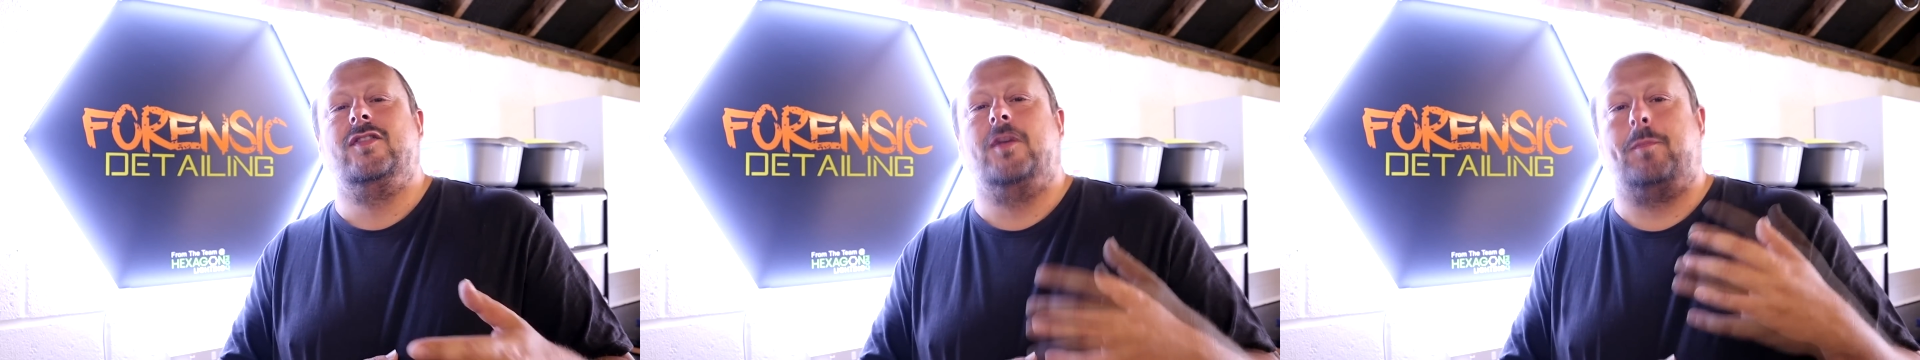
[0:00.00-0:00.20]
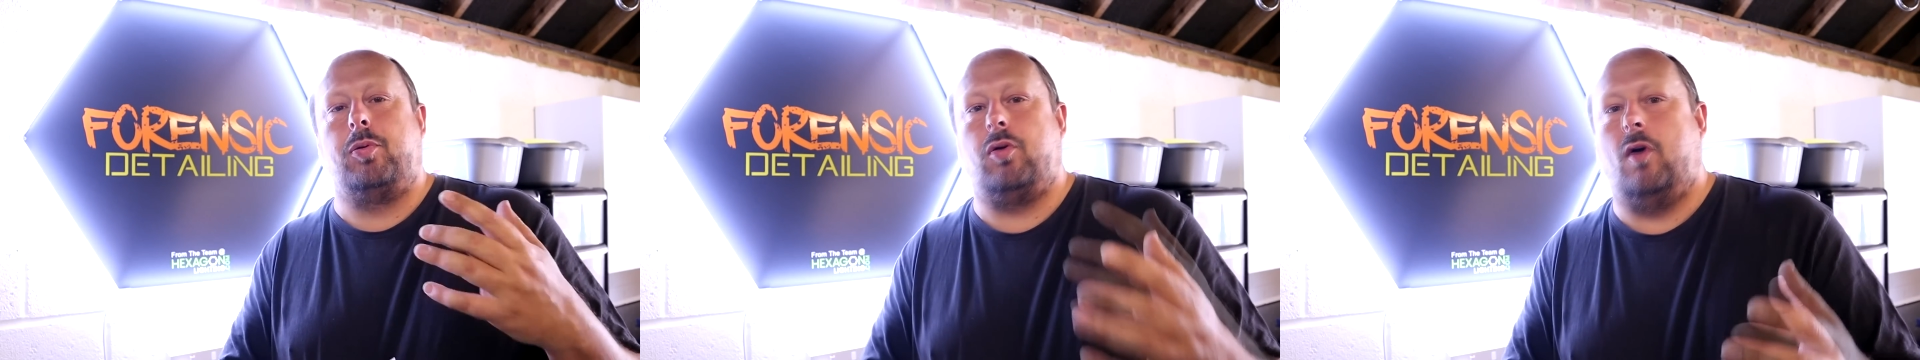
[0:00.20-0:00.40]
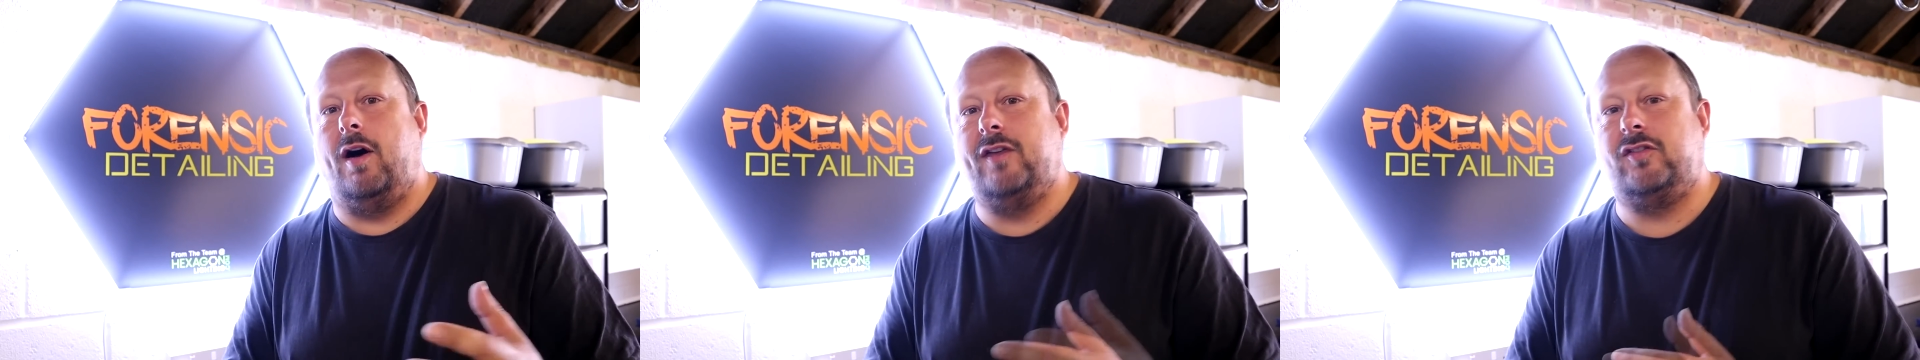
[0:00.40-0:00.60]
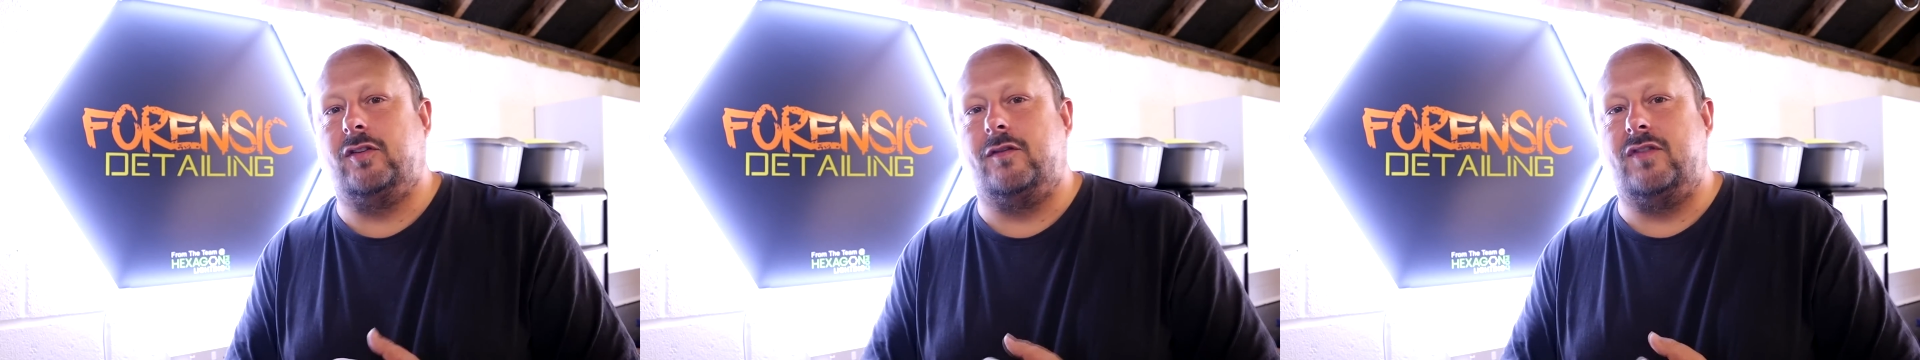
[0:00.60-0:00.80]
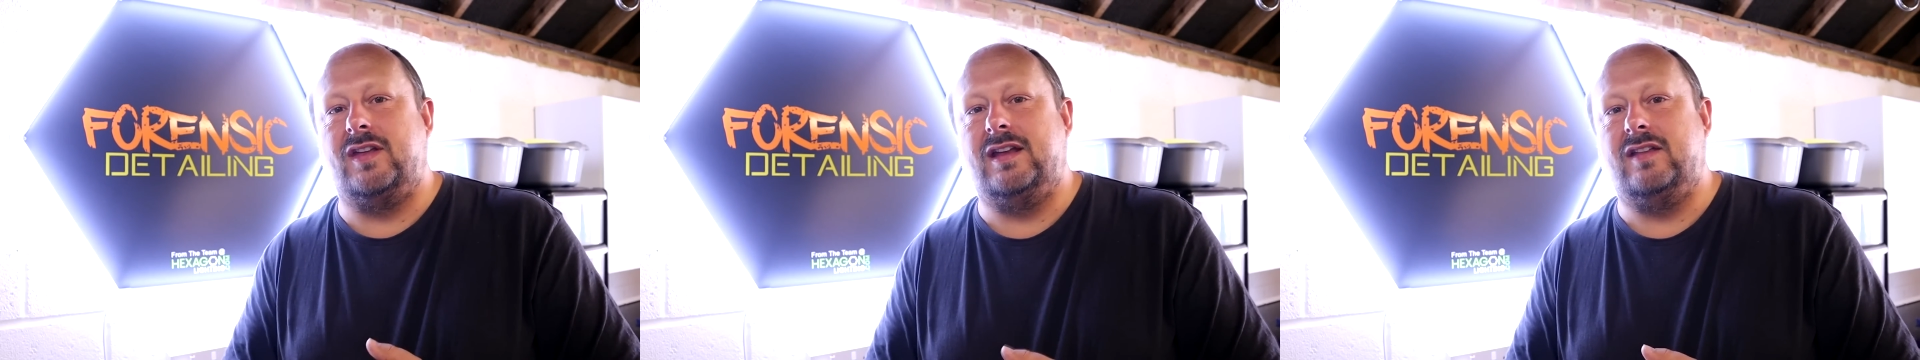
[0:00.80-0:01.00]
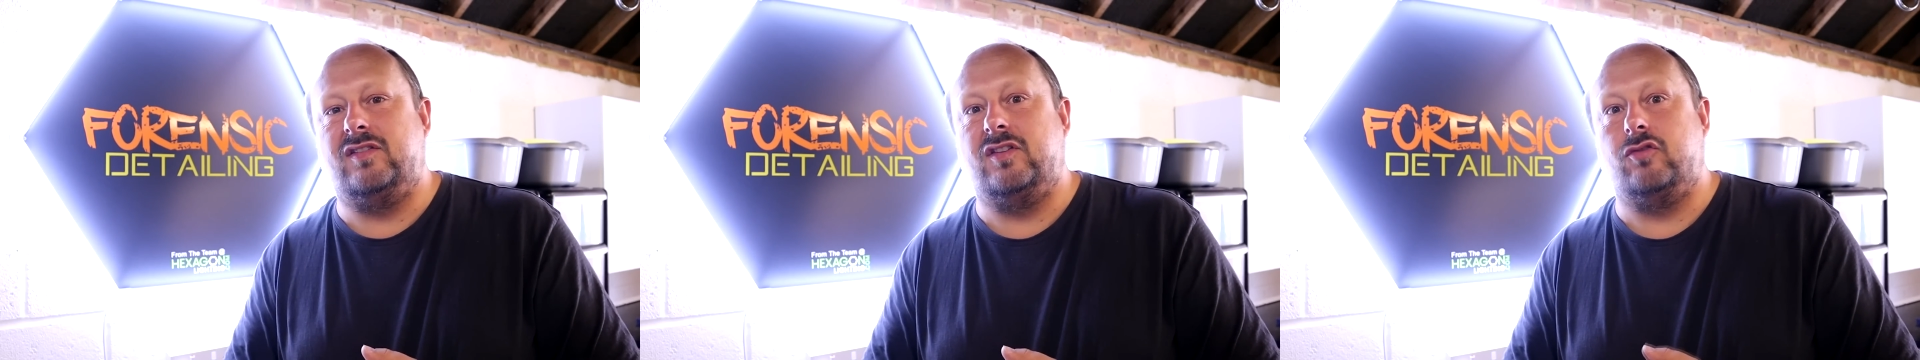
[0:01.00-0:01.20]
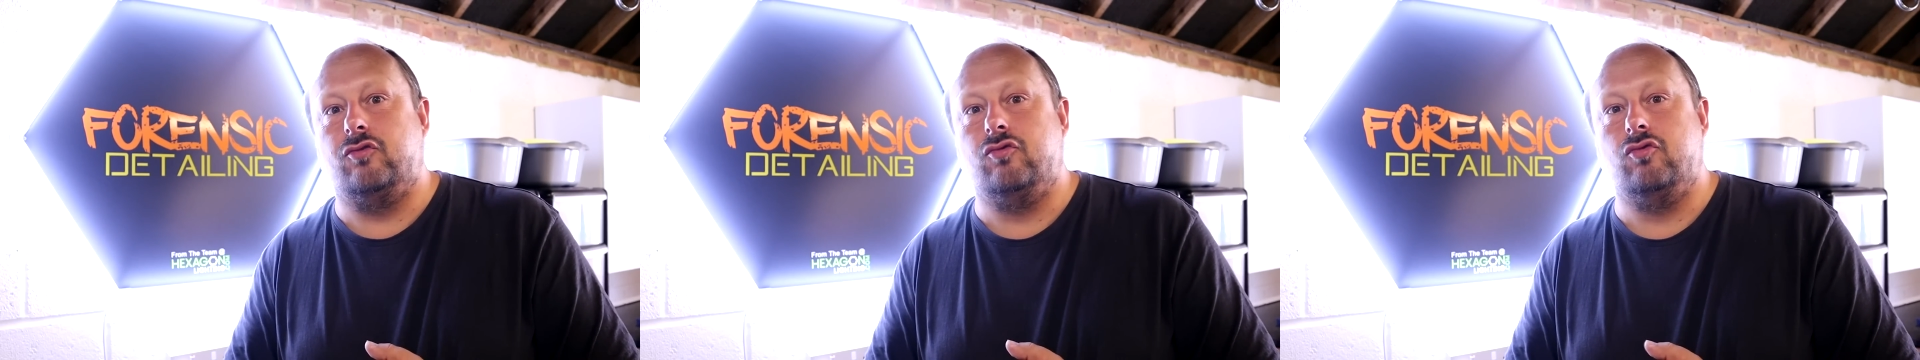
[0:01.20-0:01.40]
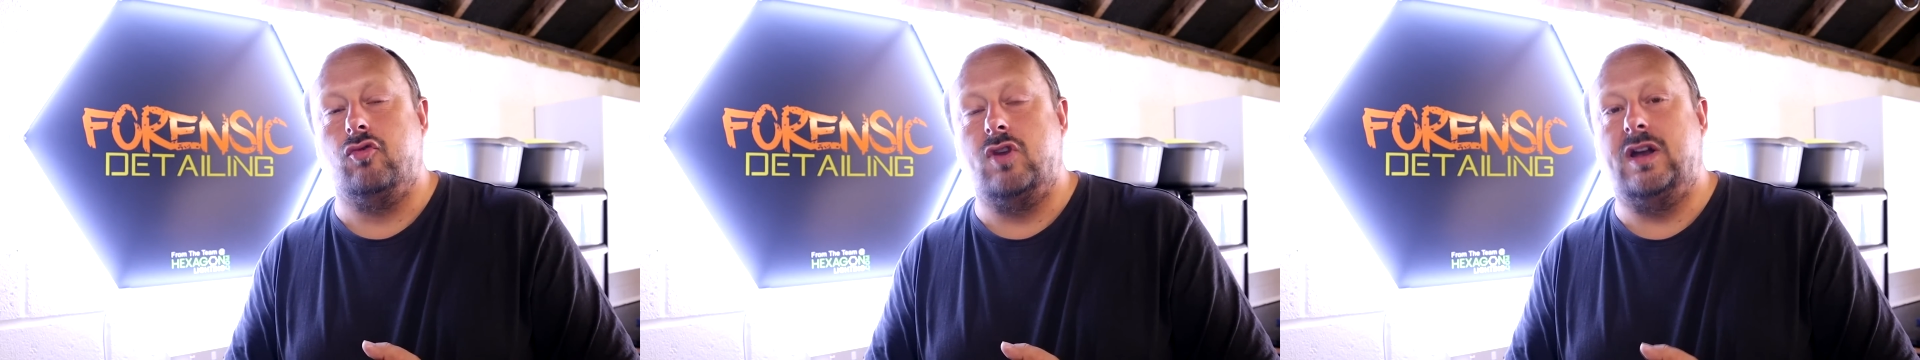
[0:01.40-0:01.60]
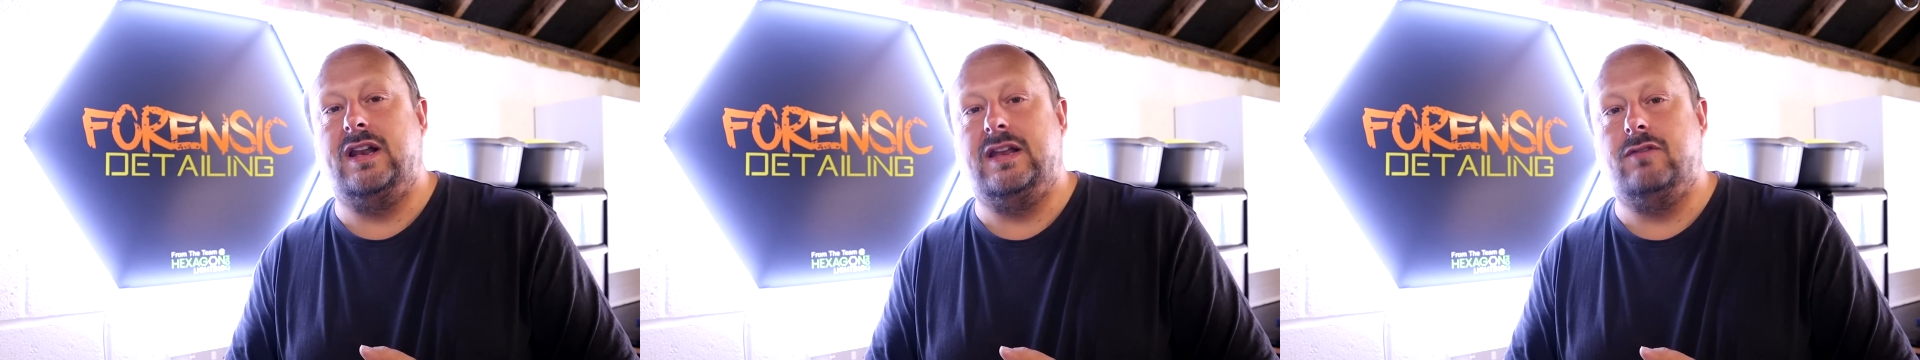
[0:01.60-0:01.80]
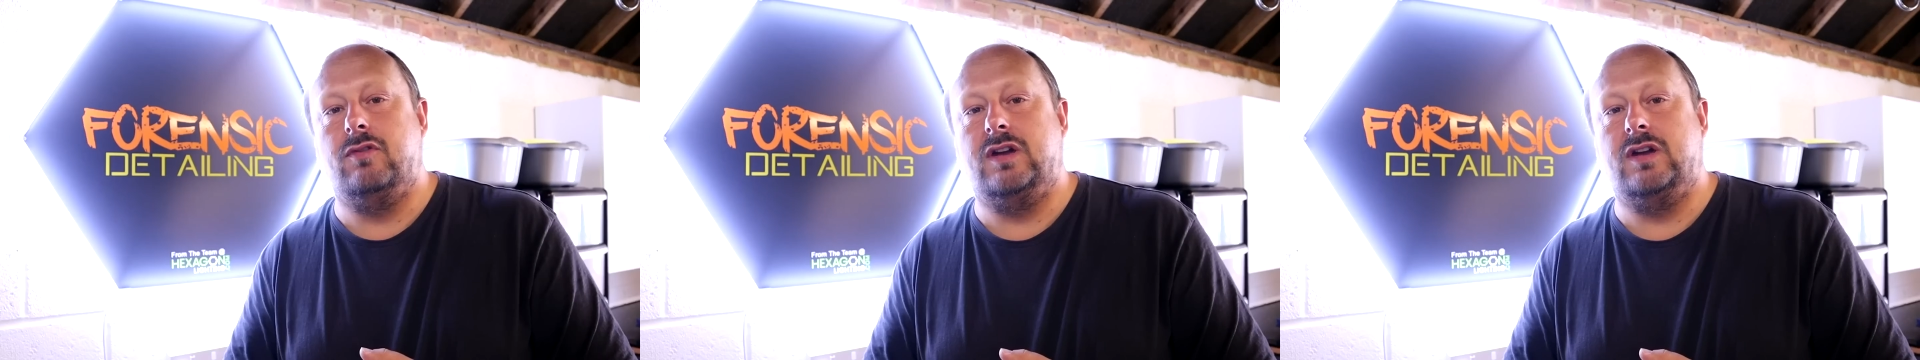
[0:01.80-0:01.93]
the price of these is really,